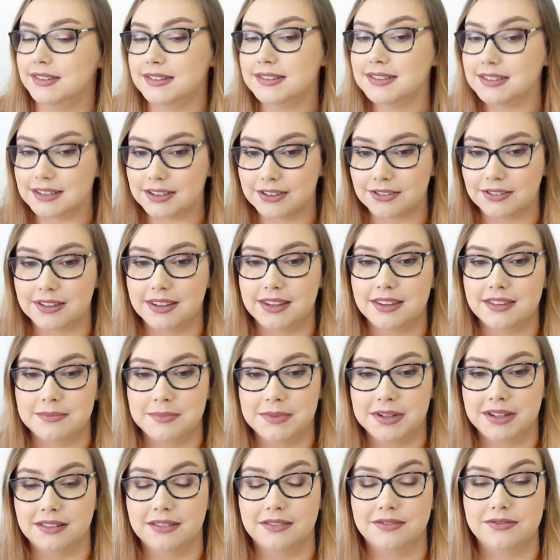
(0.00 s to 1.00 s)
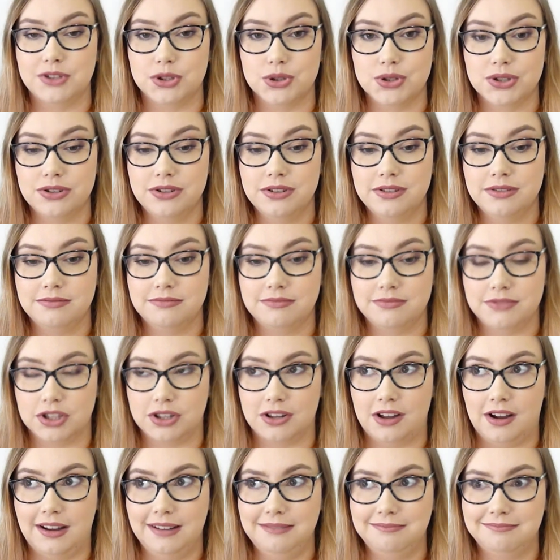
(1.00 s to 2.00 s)
It's literally the middle of June,
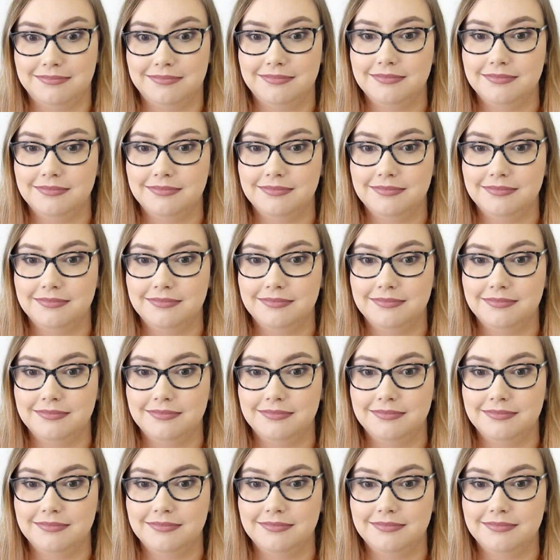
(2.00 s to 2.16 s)
July,